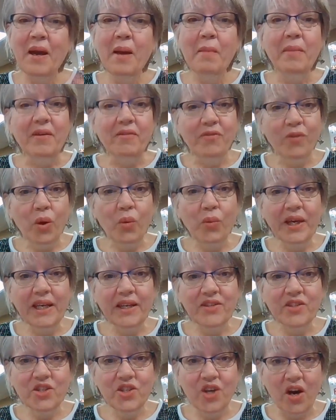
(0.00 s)
Before we
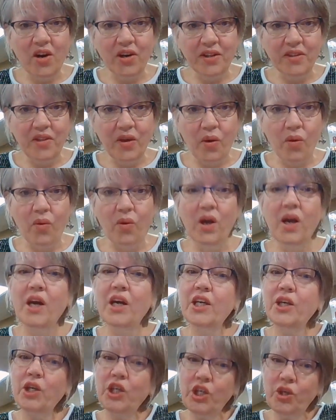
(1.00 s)
get started, though,
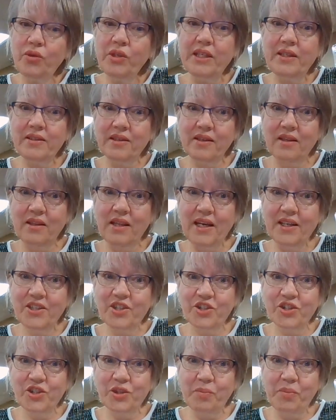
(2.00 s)
you need to
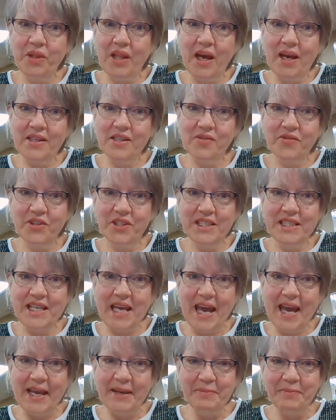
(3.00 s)
collect your supplies for
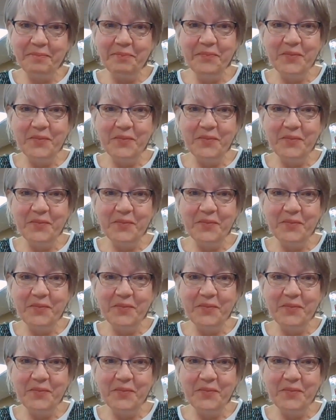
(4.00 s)
today.